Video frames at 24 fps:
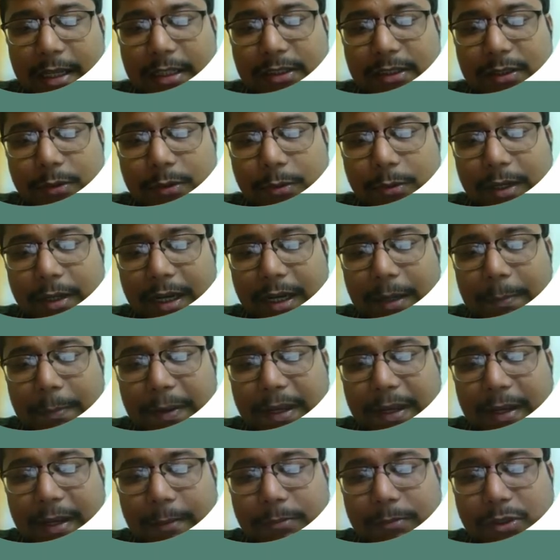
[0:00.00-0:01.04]
so it
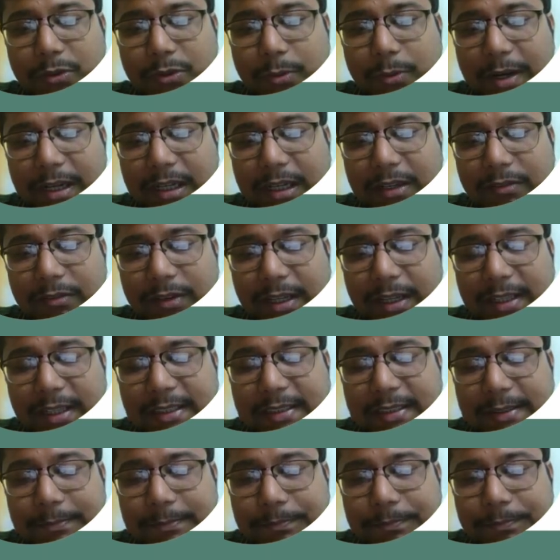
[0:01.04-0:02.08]
becomes 20
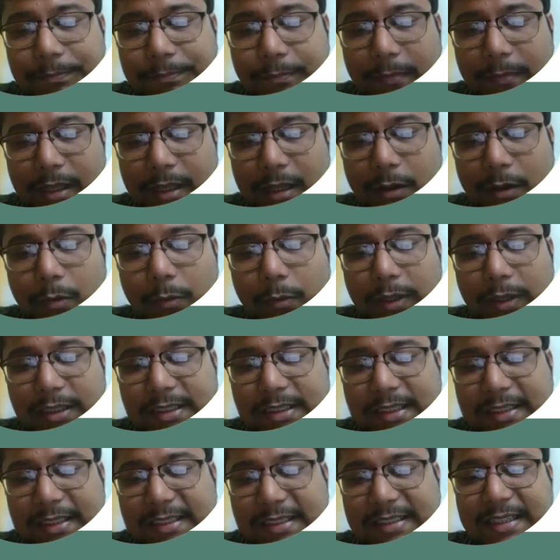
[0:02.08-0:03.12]
weeks
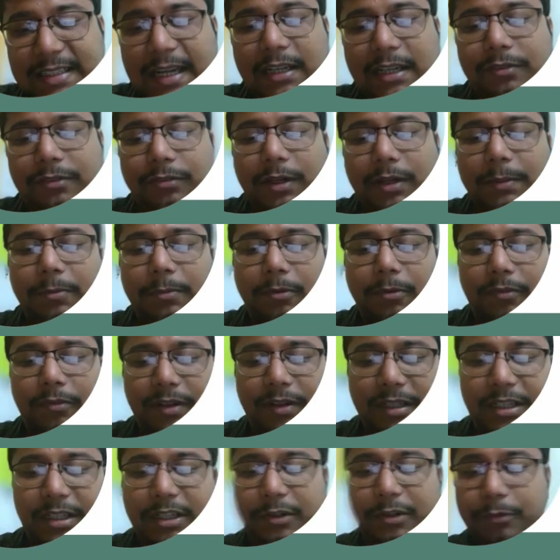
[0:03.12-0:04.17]
once it's delivered,
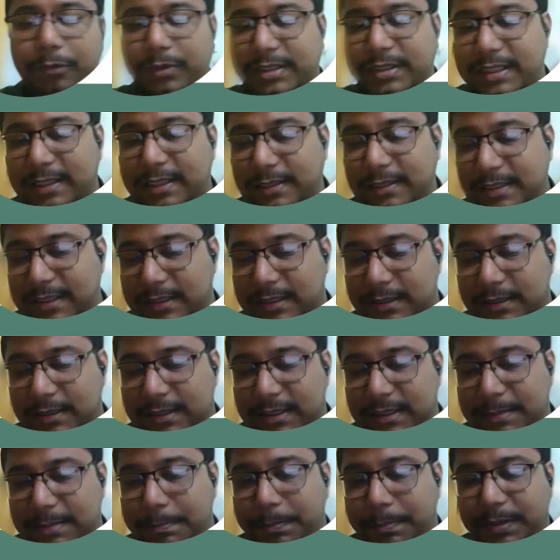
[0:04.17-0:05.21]
provided it was a
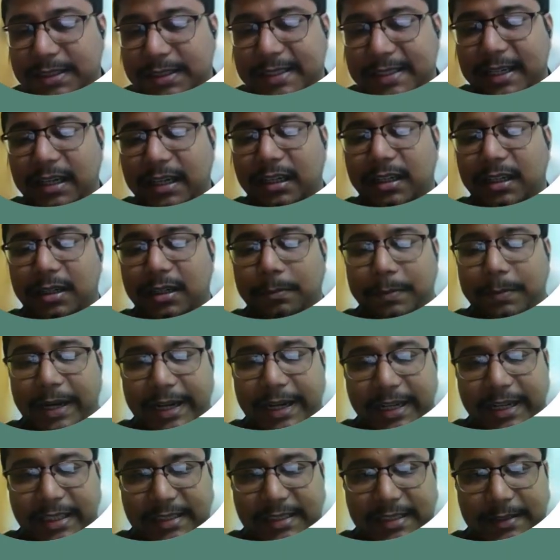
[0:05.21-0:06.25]
simple singleton
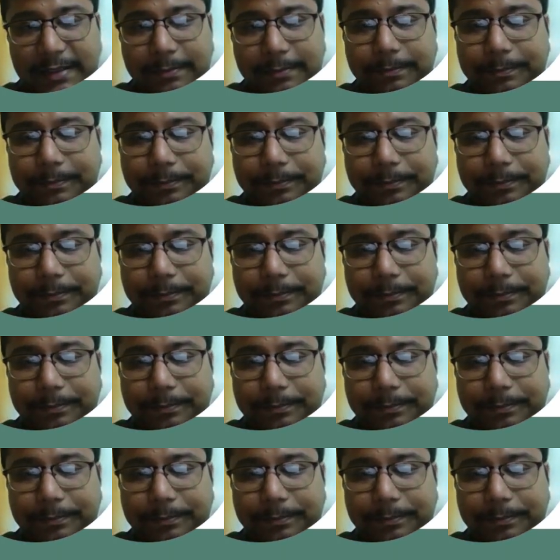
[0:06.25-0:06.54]
pregnancy.